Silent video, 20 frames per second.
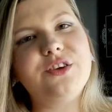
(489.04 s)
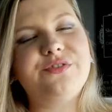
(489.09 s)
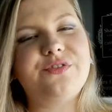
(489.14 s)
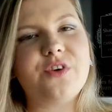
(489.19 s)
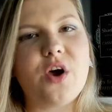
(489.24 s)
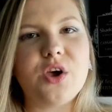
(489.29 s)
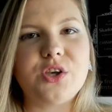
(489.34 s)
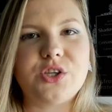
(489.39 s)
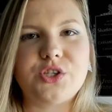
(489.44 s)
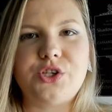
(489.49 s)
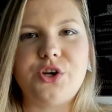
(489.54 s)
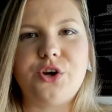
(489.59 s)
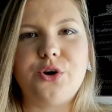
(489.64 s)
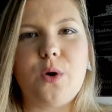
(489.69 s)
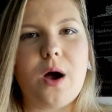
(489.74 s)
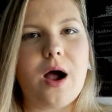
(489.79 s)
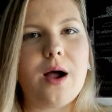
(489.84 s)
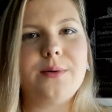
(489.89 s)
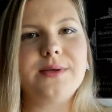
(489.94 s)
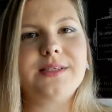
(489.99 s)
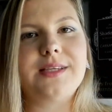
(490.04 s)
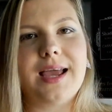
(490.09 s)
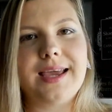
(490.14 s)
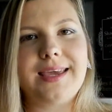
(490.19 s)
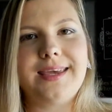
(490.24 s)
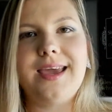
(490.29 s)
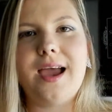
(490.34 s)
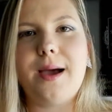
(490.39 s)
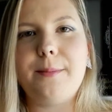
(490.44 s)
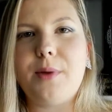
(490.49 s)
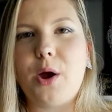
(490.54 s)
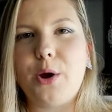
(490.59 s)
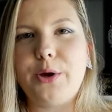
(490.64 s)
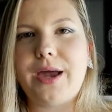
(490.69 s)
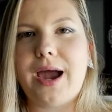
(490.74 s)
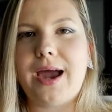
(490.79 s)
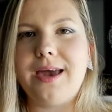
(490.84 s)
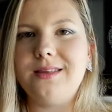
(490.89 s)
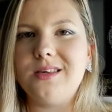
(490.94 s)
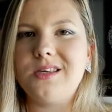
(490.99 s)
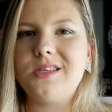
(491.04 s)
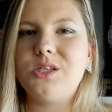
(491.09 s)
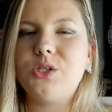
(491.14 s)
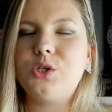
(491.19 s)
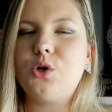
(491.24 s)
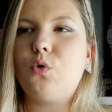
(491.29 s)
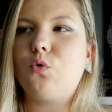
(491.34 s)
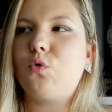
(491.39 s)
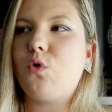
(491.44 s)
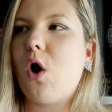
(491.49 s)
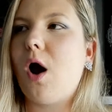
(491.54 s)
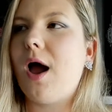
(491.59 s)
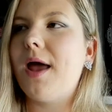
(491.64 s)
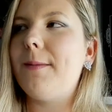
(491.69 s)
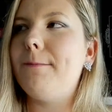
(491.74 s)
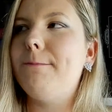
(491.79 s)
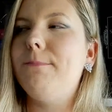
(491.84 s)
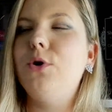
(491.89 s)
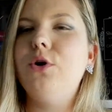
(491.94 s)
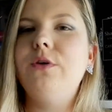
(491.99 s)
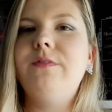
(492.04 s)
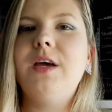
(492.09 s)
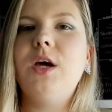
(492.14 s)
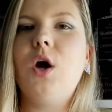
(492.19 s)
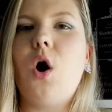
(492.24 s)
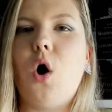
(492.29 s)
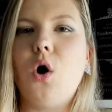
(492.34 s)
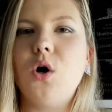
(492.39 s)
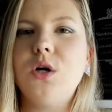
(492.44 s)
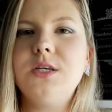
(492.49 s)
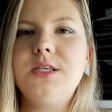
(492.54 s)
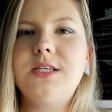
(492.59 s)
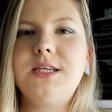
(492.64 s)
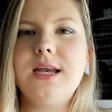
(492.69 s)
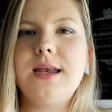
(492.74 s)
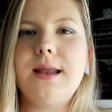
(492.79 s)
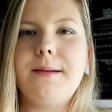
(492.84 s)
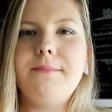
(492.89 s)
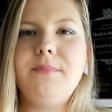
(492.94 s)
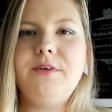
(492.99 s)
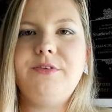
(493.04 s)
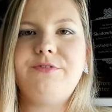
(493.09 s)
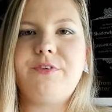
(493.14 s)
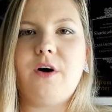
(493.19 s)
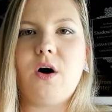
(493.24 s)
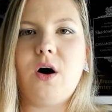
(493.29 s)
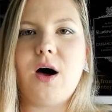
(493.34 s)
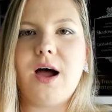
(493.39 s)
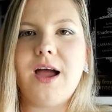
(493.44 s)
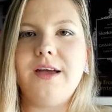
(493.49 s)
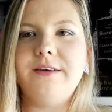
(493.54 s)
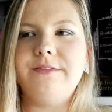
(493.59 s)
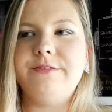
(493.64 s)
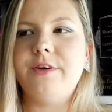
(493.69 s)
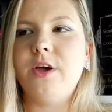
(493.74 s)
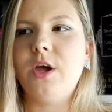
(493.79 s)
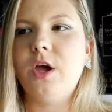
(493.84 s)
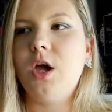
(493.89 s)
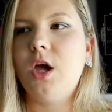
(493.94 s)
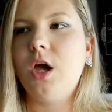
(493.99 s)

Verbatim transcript: the first 2, I was like, yep, okay, this is all right. Moving on to number 5,